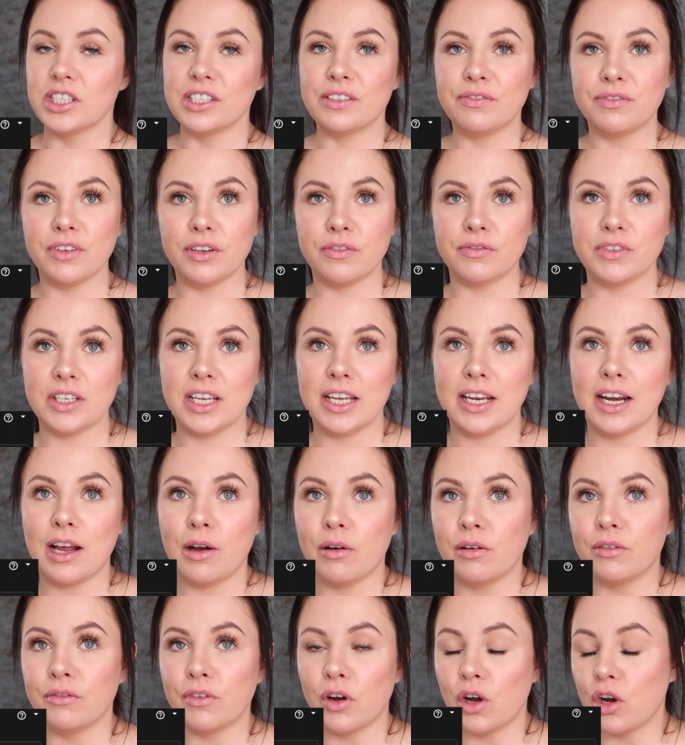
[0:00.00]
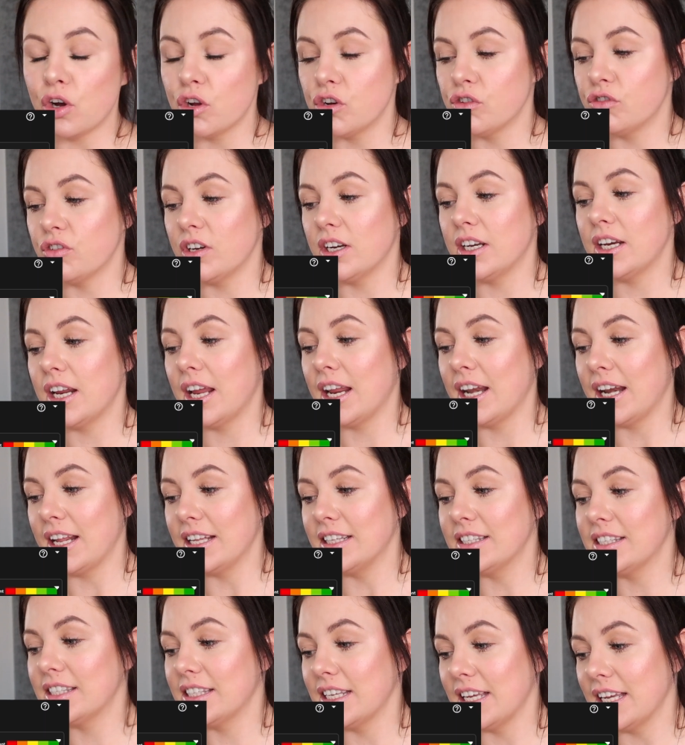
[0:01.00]
is 58 out of 100, and
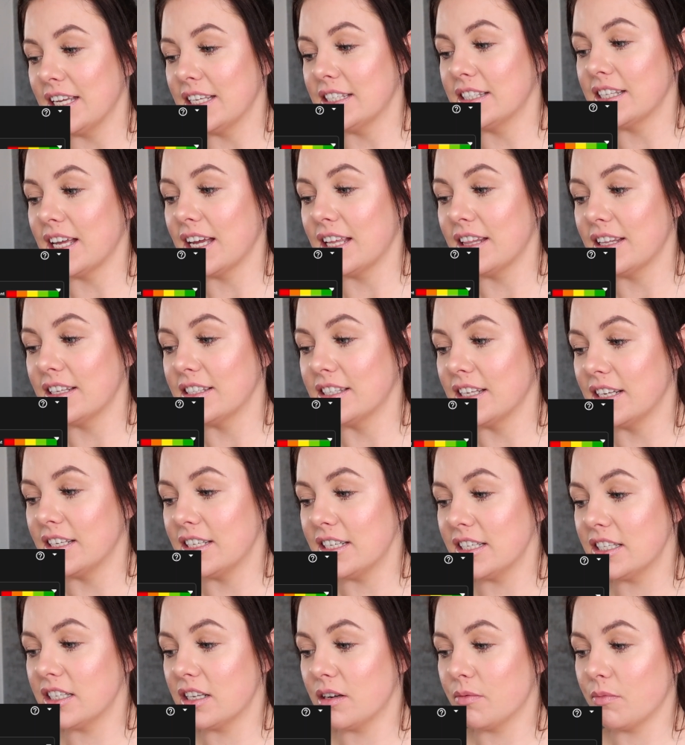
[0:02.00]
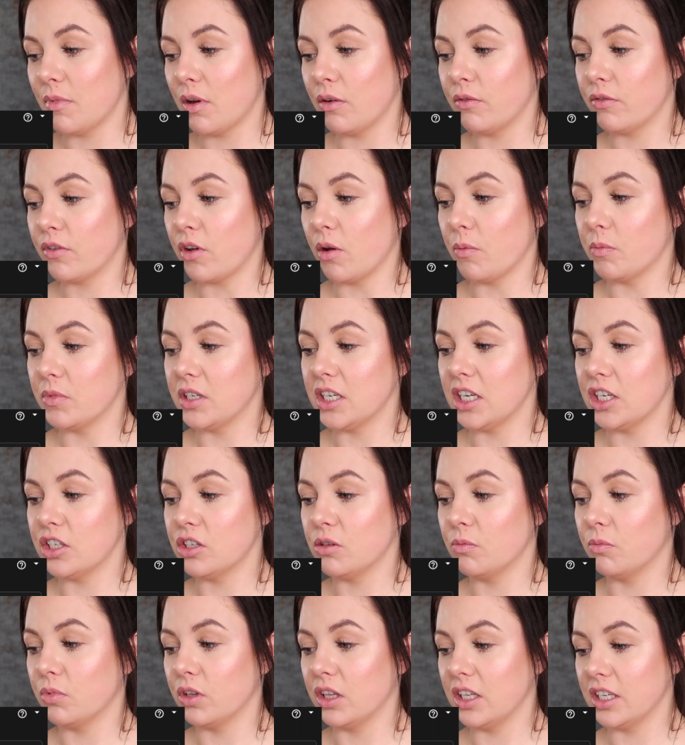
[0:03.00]
it says that there's a decent amount of
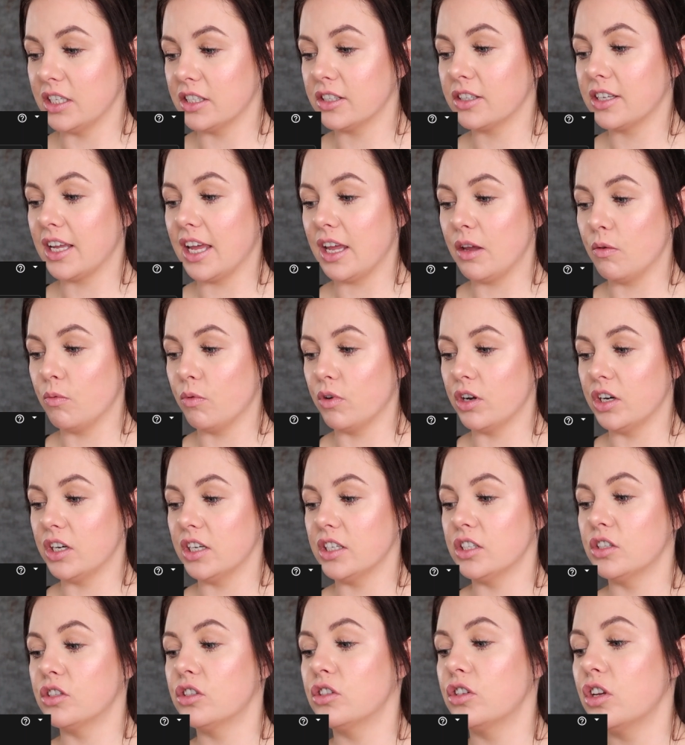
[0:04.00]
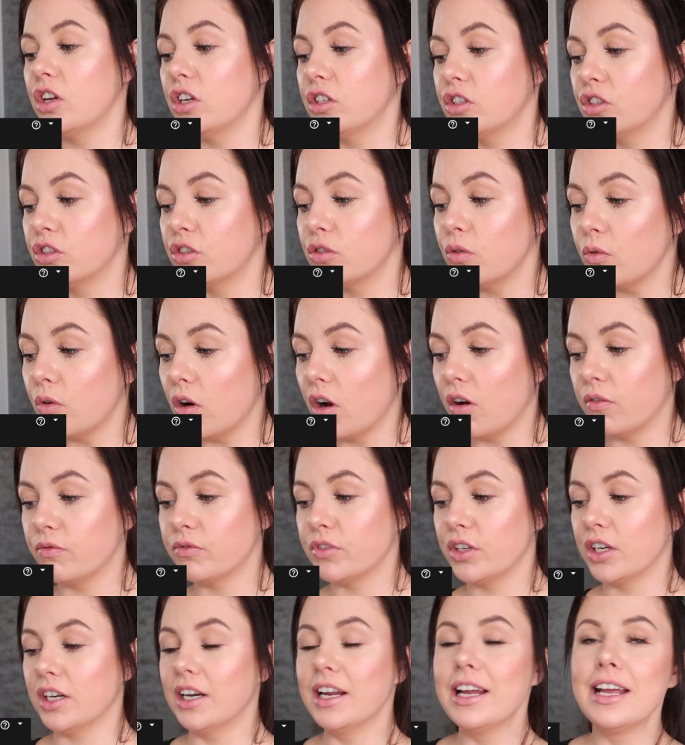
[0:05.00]
competition, but this keyword is searched so
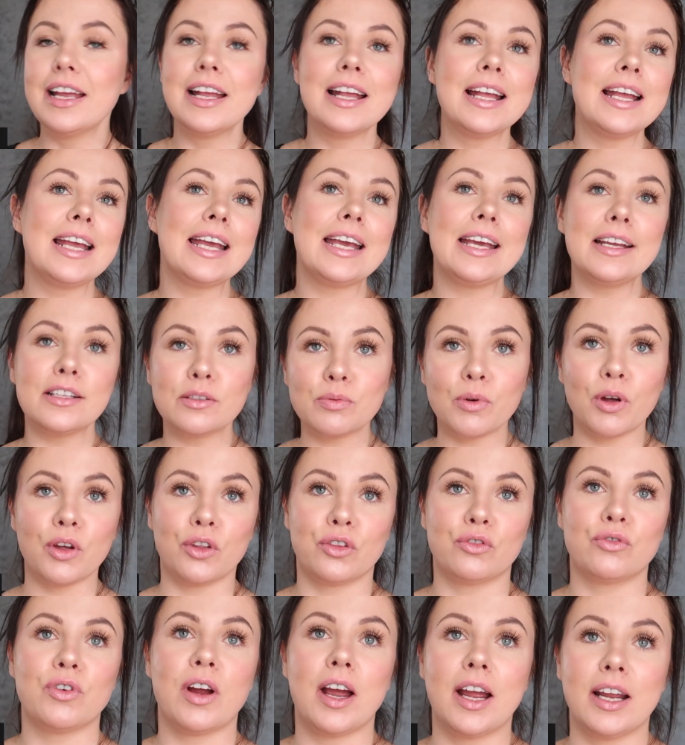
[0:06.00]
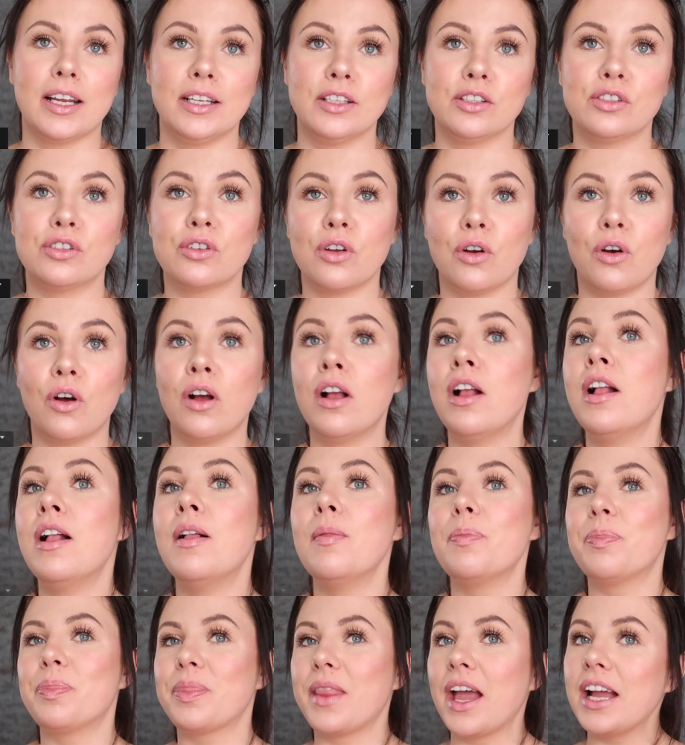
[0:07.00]
often it's worth trying. So
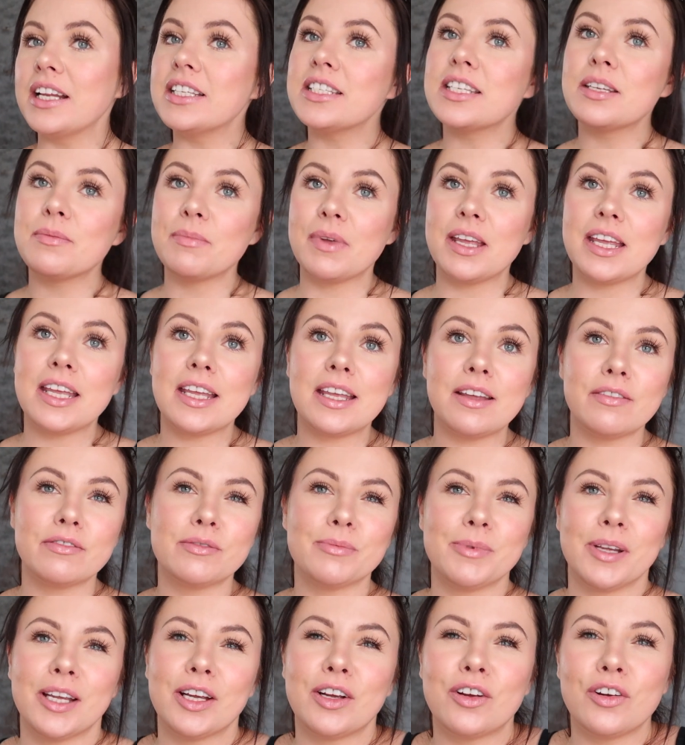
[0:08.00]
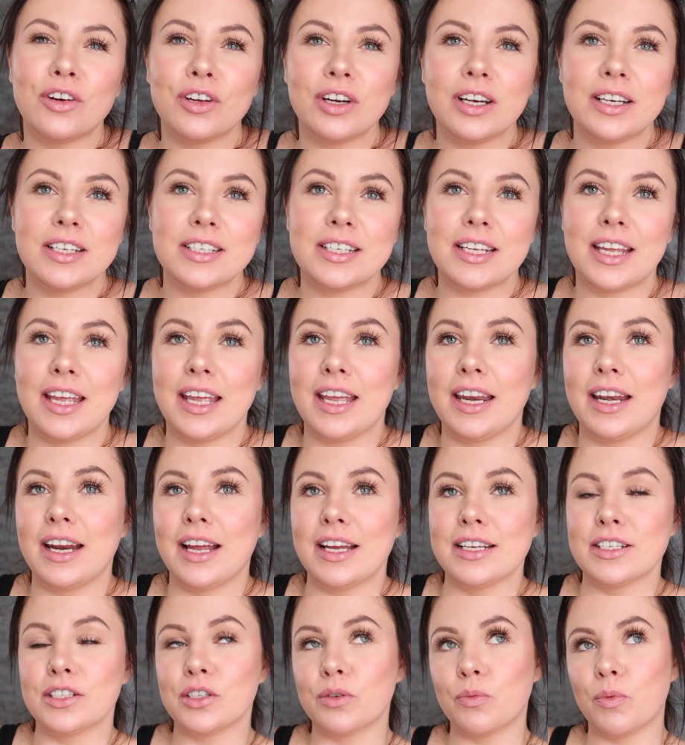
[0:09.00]
that to me gives me a good indicator
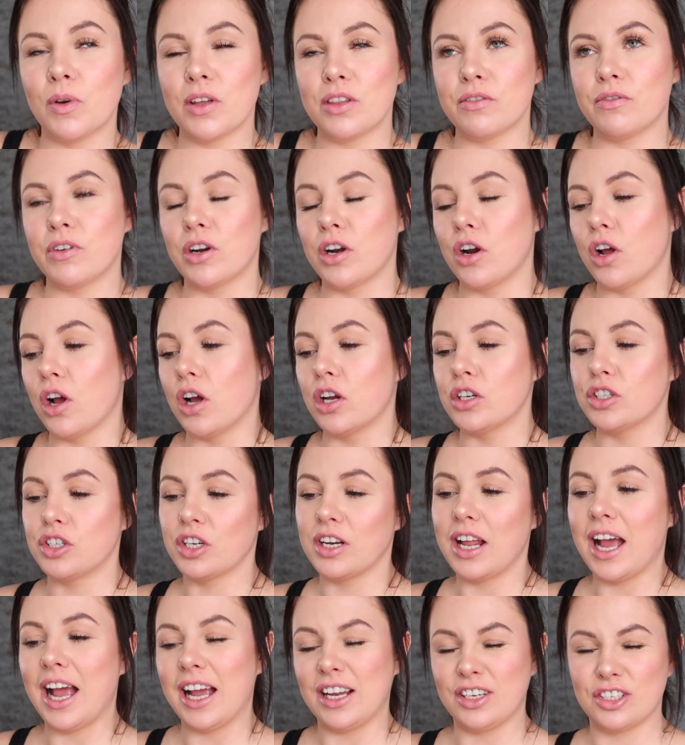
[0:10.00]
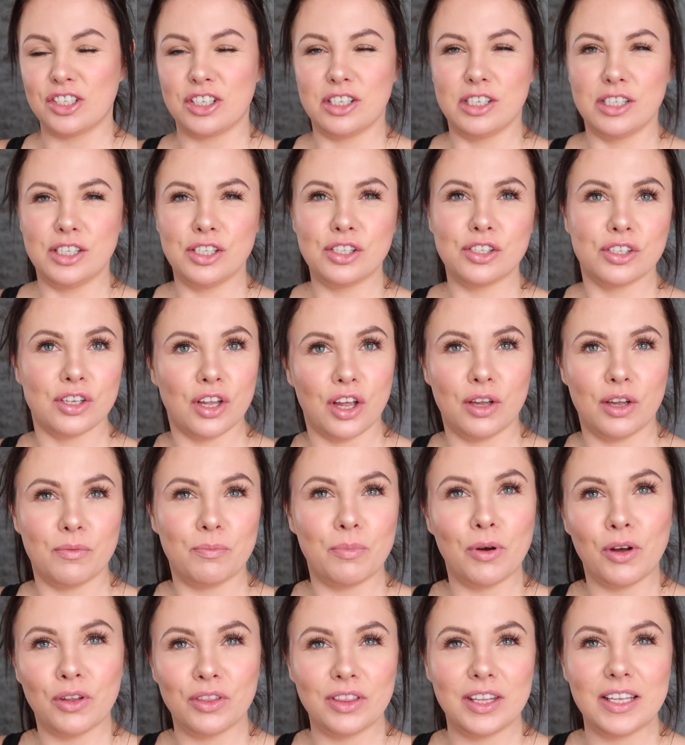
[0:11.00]
as to whether or not I should actually
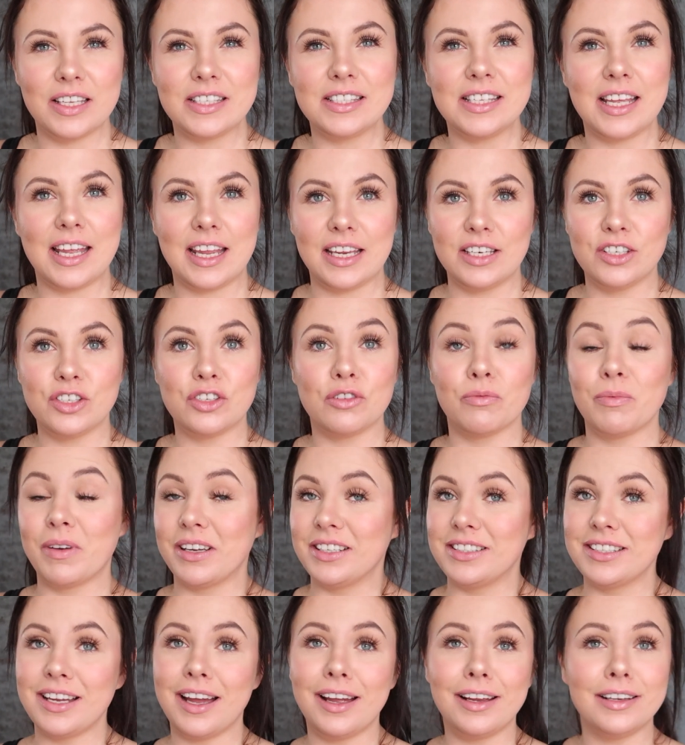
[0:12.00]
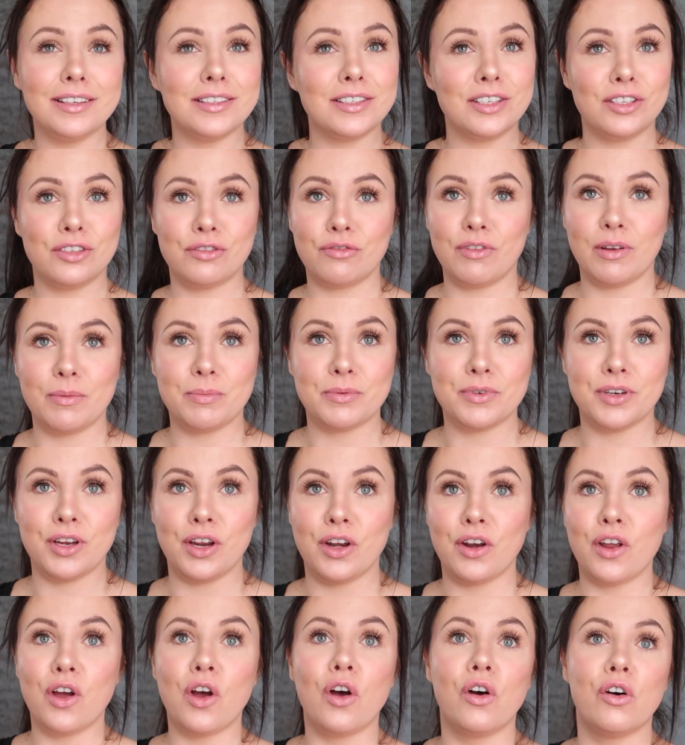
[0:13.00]
put this into my title,
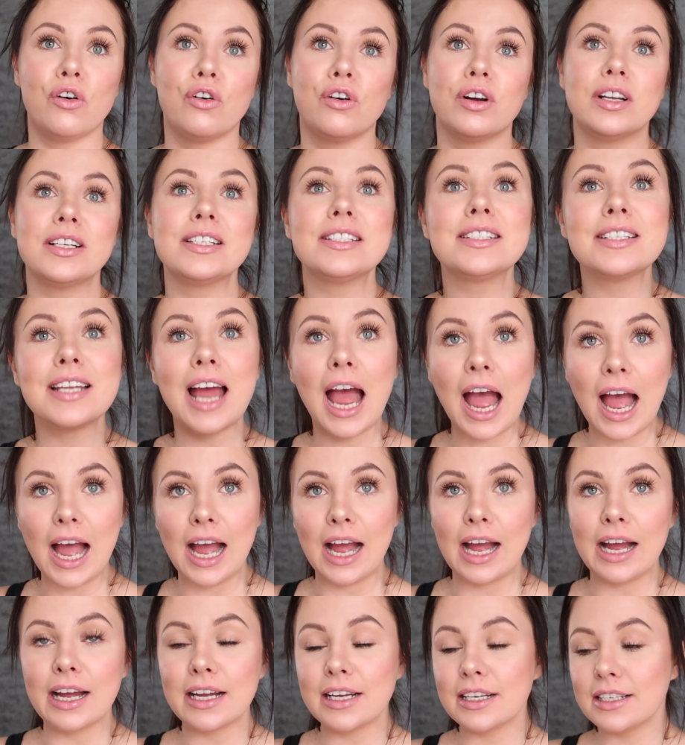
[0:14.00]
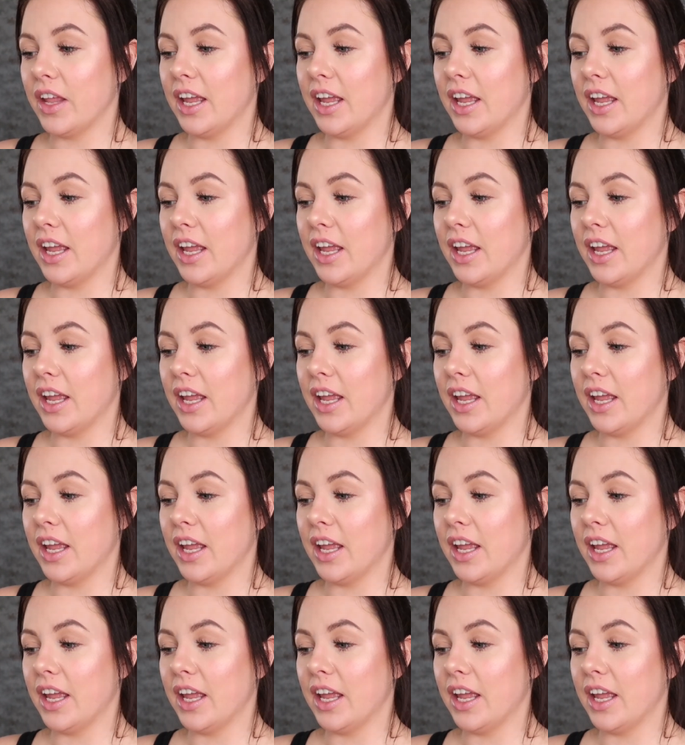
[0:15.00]
description or tag.